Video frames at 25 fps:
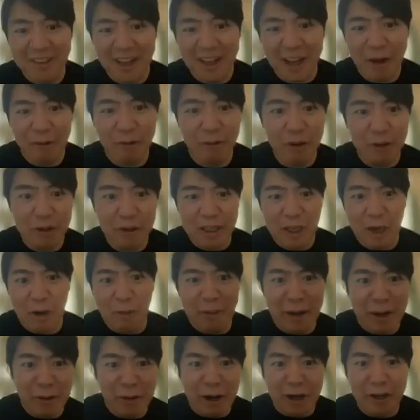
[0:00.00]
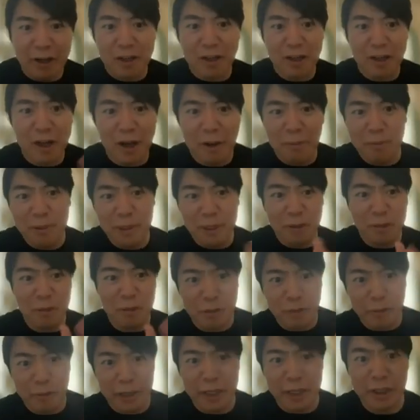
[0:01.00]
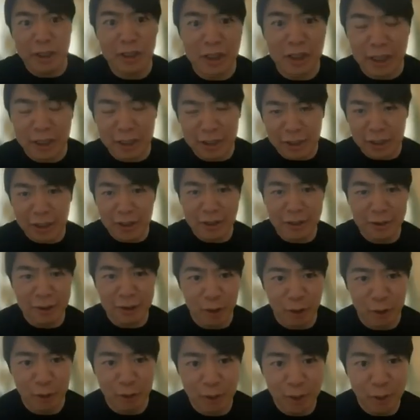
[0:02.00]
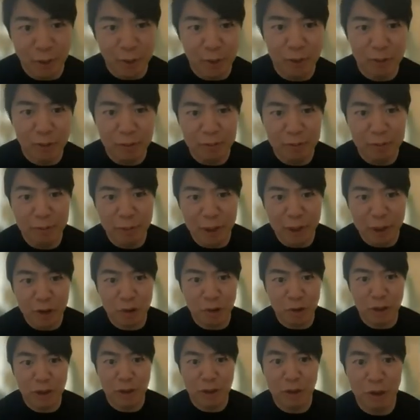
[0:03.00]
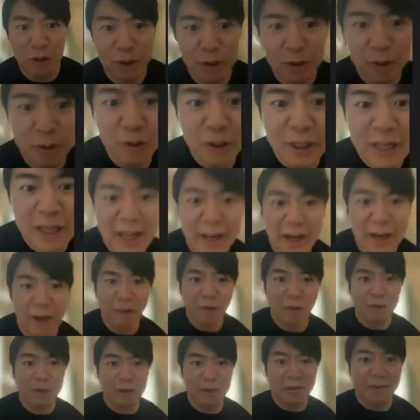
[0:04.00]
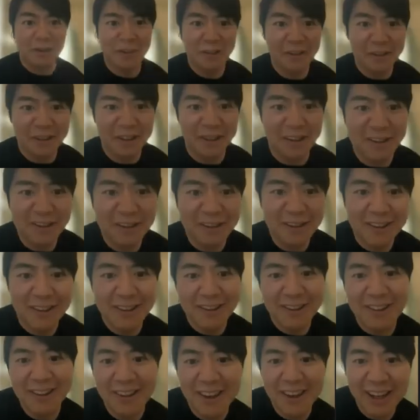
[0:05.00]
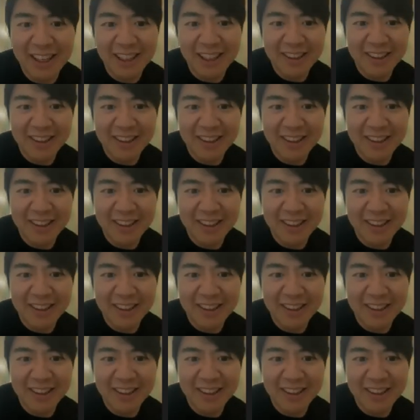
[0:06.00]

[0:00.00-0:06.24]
I will tell my record company to arrange, and then so we will make sure you got everything. Yeah. Okay.